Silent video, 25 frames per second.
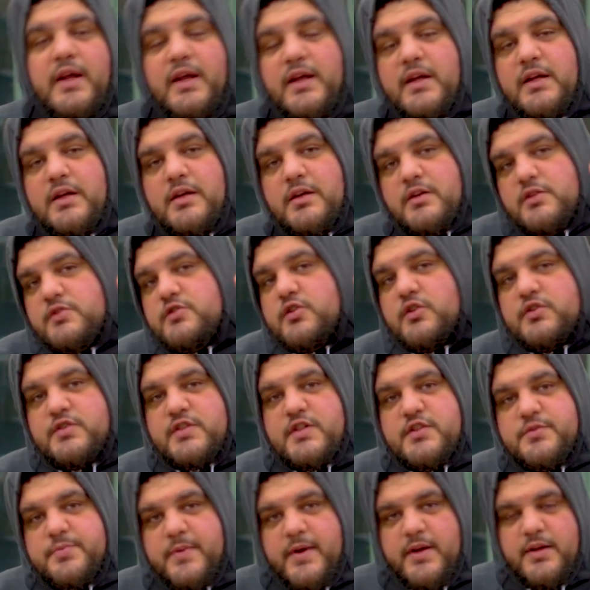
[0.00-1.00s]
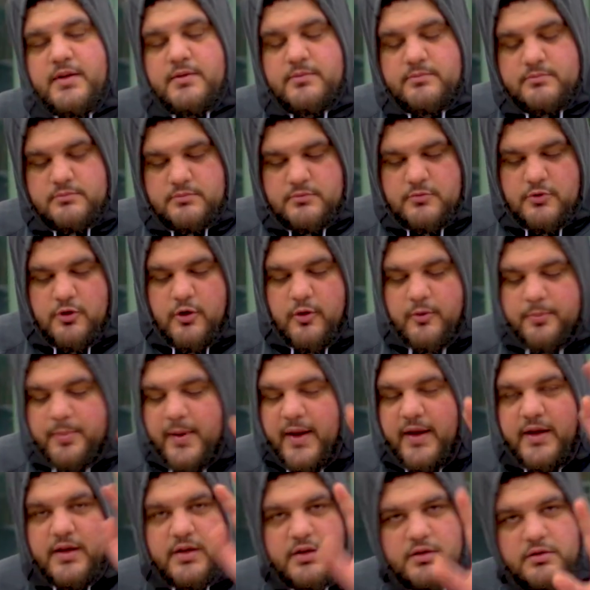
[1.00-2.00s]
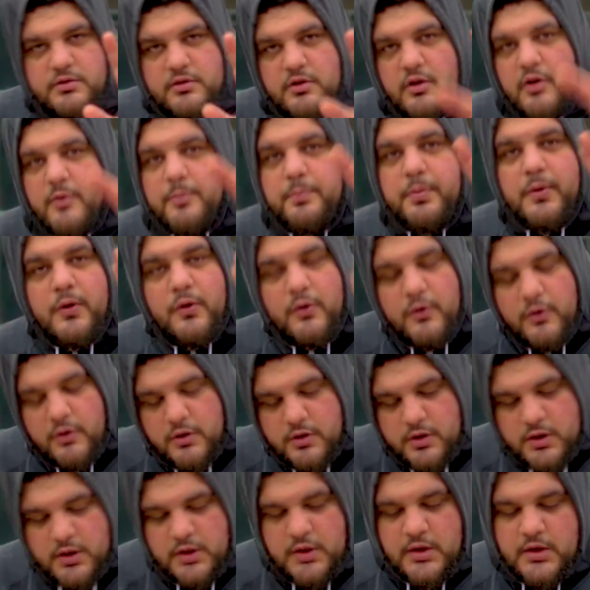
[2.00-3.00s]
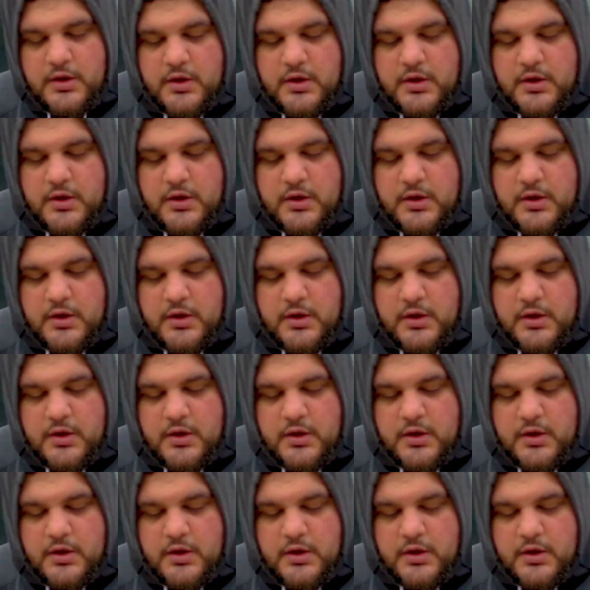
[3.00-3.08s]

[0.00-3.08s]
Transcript: eat sausage meat or bacon or pork,